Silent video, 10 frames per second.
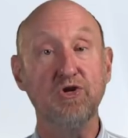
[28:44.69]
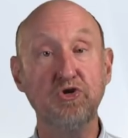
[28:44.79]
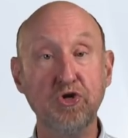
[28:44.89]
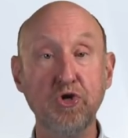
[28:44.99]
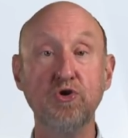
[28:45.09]

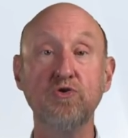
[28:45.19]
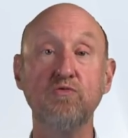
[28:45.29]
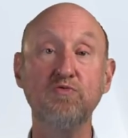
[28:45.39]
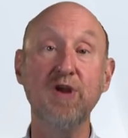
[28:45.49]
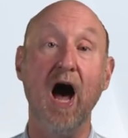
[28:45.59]
Do
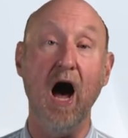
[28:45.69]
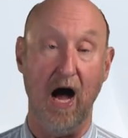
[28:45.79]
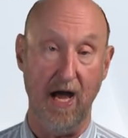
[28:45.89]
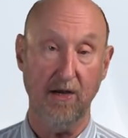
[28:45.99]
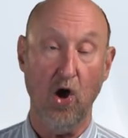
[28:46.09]

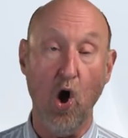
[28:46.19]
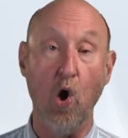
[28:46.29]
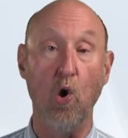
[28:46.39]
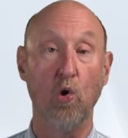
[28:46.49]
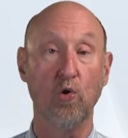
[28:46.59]
not
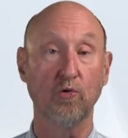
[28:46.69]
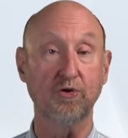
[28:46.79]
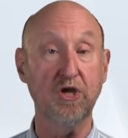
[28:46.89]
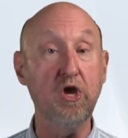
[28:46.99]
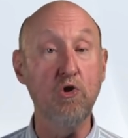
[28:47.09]

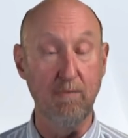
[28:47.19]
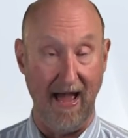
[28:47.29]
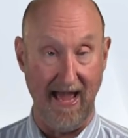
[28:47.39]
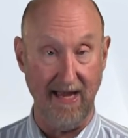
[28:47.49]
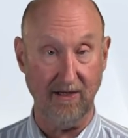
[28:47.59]
hold
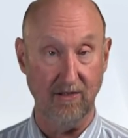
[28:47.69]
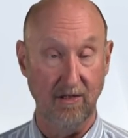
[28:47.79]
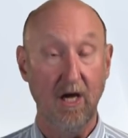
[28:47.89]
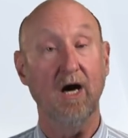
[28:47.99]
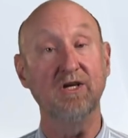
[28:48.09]
QBank
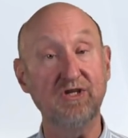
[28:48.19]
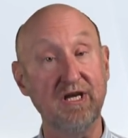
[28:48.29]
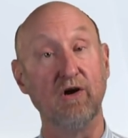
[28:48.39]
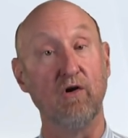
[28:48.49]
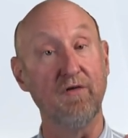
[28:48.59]

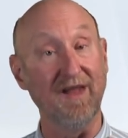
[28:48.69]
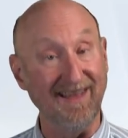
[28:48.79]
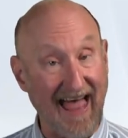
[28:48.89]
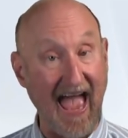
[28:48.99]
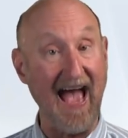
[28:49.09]
until the
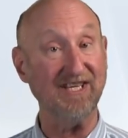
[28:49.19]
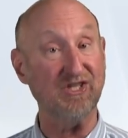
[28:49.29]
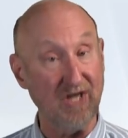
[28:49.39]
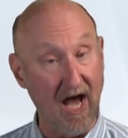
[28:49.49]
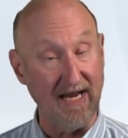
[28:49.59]
last
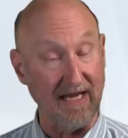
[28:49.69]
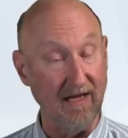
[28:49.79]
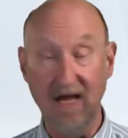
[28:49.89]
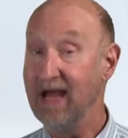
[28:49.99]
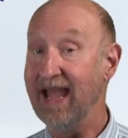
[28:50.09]
study.
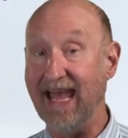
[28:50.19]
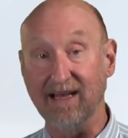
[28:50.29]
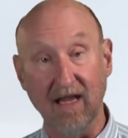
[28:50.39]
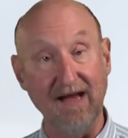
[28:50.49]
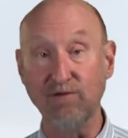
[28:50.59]
At
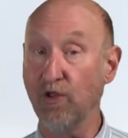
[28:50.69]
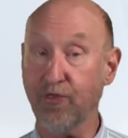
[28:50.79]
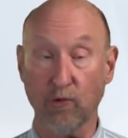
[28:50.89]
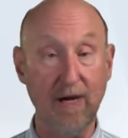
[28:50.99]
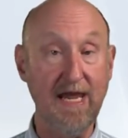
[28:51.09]
Level
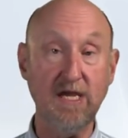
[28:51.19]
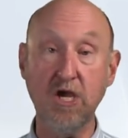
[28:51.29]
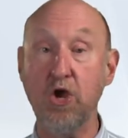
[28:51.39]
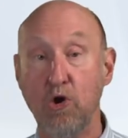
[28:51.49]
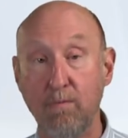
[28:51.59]
3,
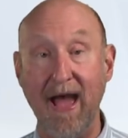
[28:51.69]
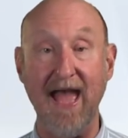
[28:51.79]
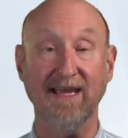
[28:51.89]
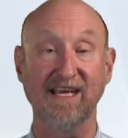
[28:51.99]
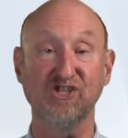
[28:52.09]

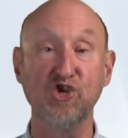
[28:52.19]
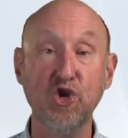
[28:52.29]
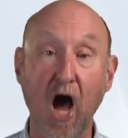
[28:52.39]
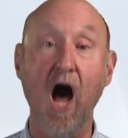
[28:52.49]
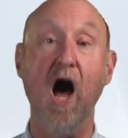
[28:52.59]
QBank is
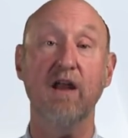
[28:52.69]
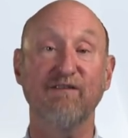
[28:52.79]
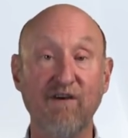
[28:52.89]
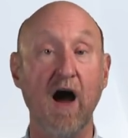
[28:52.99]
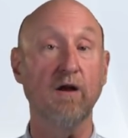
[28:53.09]
not
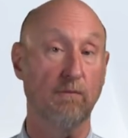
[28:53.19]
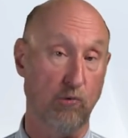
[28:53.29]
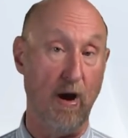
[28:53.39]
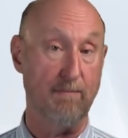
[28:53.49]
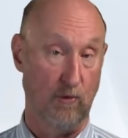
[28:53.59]
final
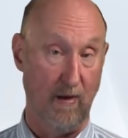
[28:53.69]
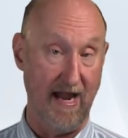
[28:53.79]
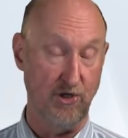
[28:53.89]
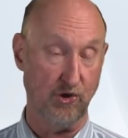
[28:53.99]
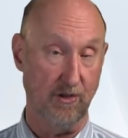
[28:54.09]

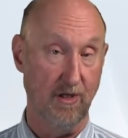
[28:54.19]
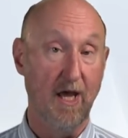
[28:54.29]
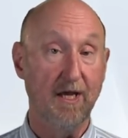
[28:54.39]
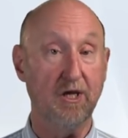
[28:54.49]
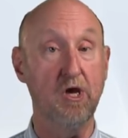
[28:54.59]
preparation.
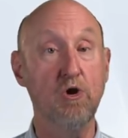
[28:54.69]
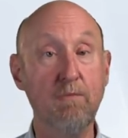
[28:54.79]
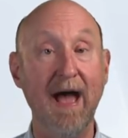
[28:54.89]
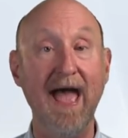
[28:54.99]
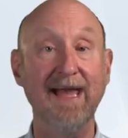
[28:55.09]

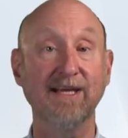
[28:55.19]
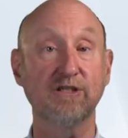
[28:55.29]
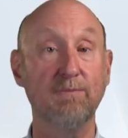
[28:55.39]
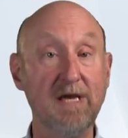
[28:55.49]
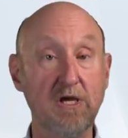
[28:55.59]
QBank is
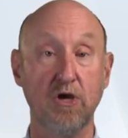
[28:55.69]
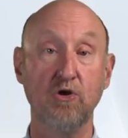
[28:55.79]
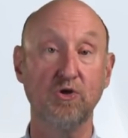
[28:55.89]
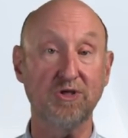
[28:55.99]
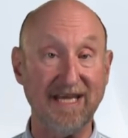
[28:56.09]
to be
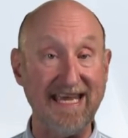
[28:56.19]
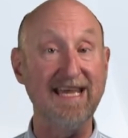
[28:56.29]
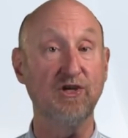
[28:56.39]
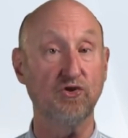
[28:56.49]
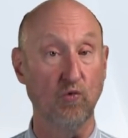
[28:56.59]
used
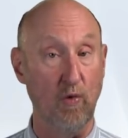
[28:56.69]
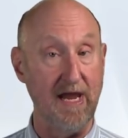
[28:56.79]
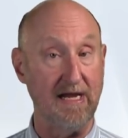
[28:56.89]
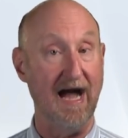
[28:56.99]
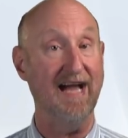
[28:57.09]
each
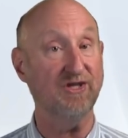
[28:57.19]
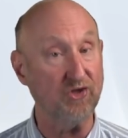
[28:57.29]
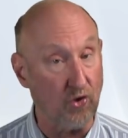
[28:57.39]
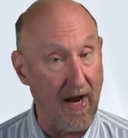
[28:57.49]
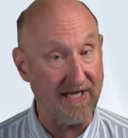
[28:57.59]
week. I
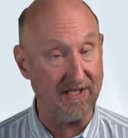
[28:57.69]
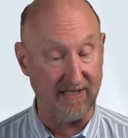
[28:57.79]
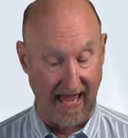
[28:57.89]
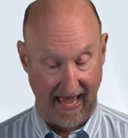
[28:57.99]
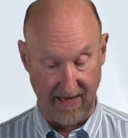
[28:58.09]
stress
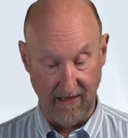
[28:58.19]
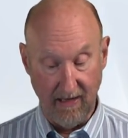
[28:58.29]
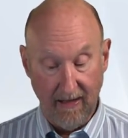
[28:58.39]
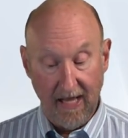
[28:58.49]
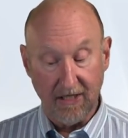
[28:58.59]
that.
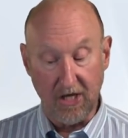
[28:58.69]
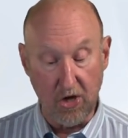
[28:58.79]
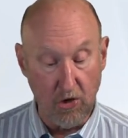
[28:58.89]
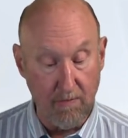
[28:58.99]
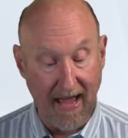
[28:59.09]

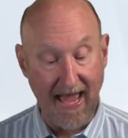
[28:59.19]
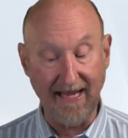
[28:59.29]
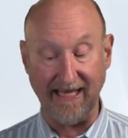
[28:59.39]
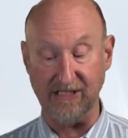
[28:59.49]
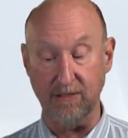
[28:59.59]

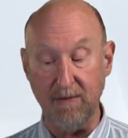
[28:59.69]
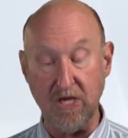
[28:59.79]
QBank is to be